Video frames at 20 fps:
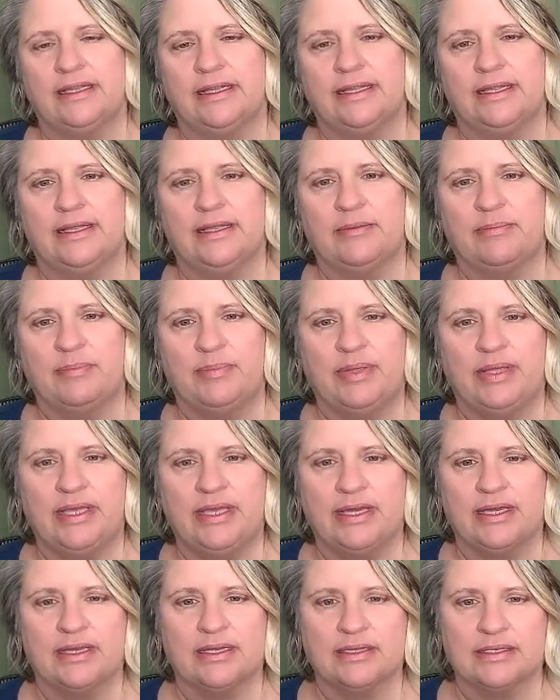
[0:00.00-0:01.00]
and
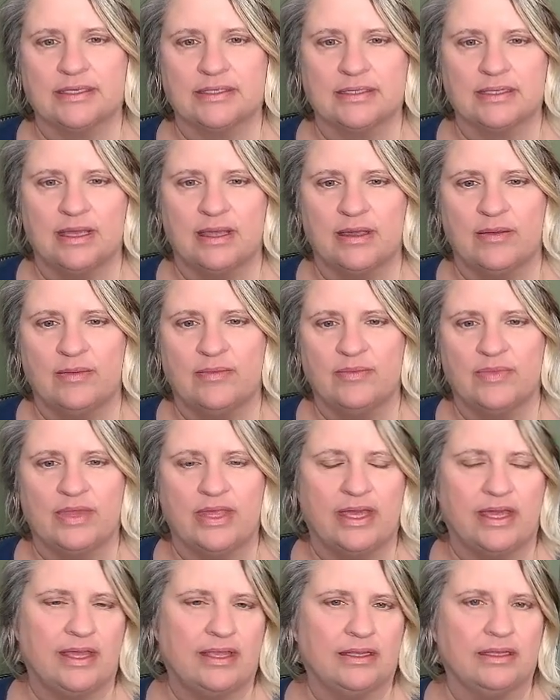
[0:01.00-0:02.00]
pick some
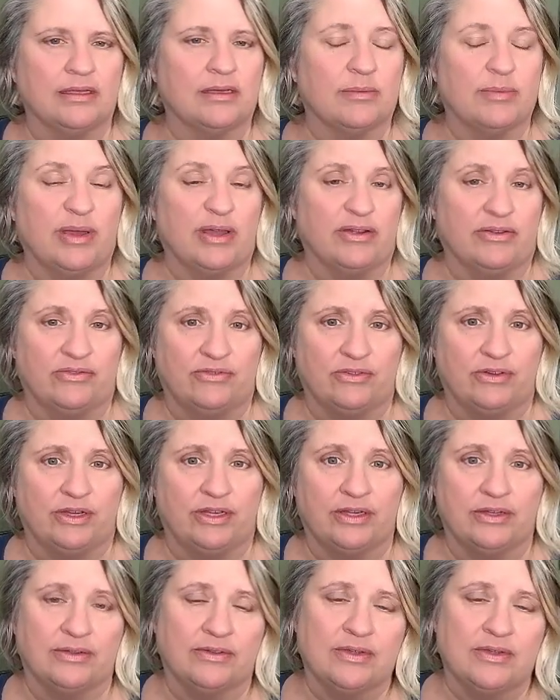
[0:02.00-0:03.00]
that look better for
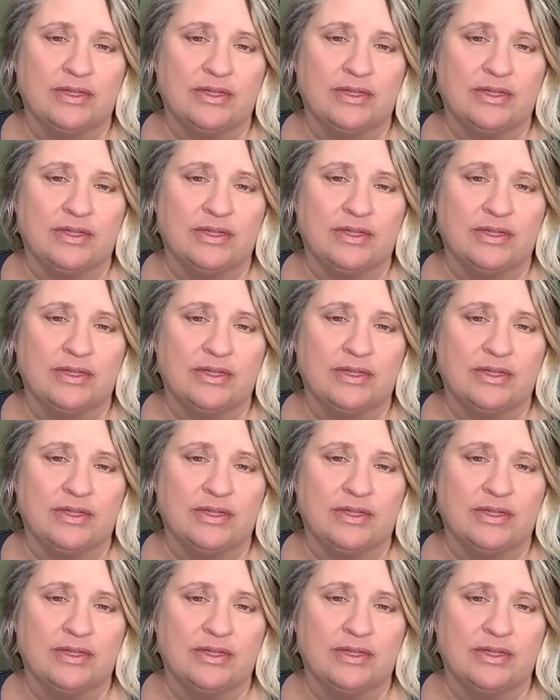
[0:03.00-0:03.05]
you.